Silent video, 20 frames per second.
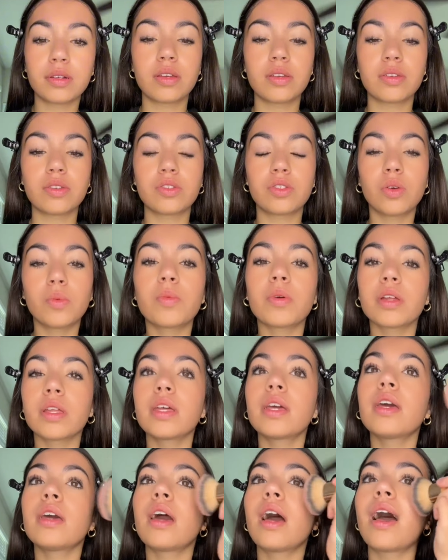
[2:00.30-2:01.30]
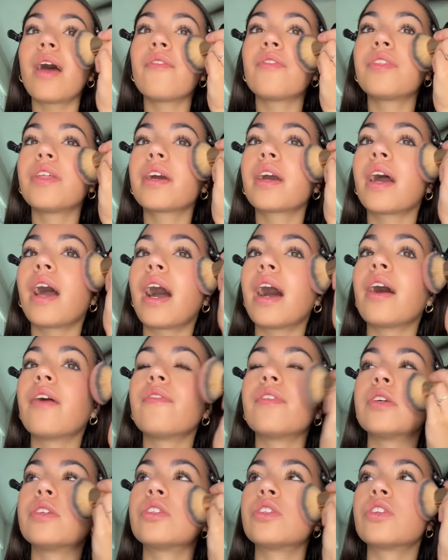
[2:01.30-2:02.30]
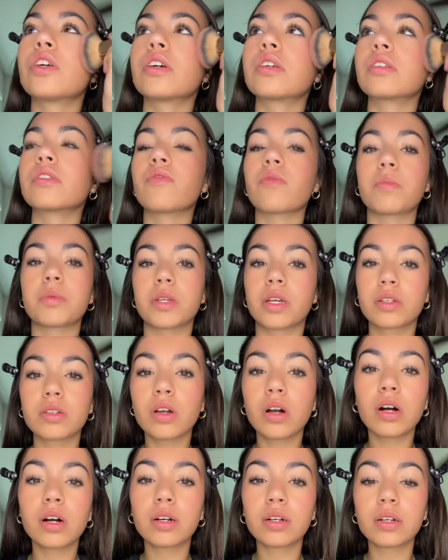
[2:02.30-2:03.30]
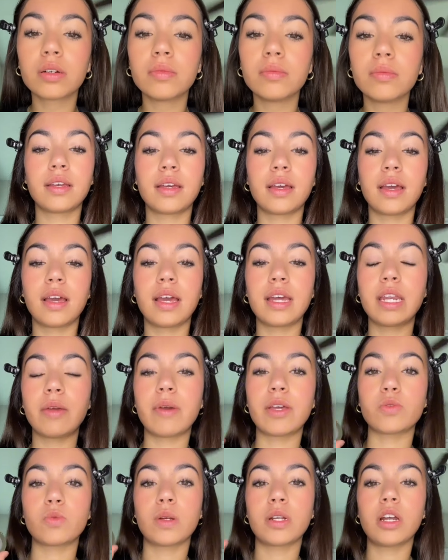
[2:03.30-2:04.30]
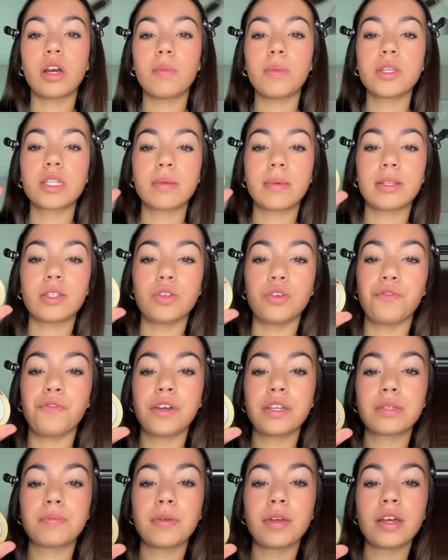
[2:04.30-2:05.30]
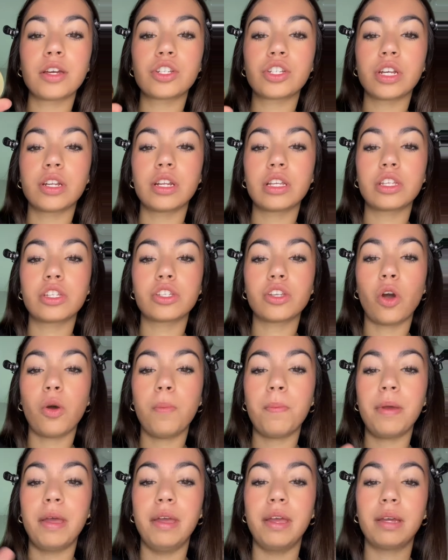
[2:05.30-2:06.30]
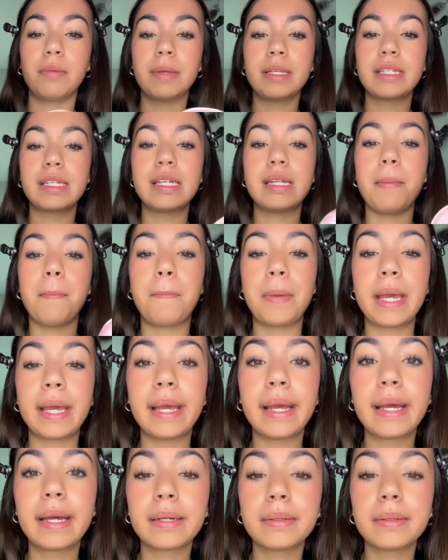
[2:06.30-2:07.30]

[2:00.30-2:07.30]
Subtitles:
So really everything I have is just from TikTok. Anyways, right now I'm using my Too Faced blush and it's so pigmented and pink.